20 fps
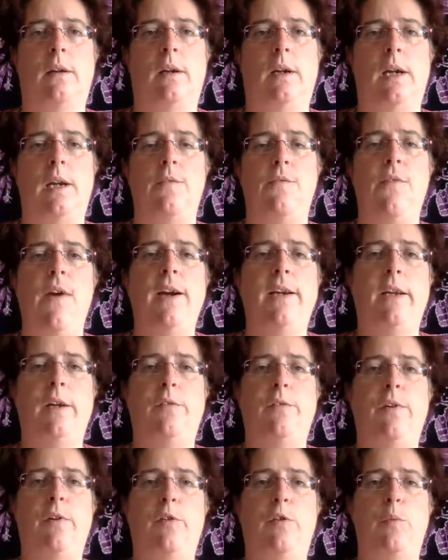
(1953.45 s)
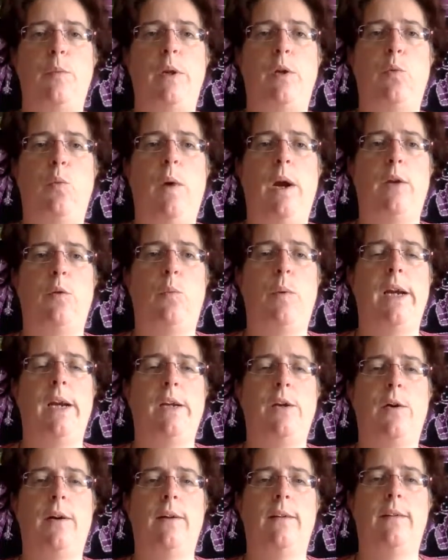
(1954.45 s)
In fact, it feels a bit wet where
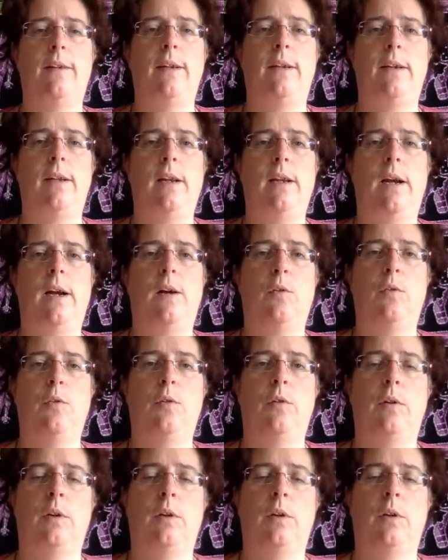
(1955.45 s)
you are seated now.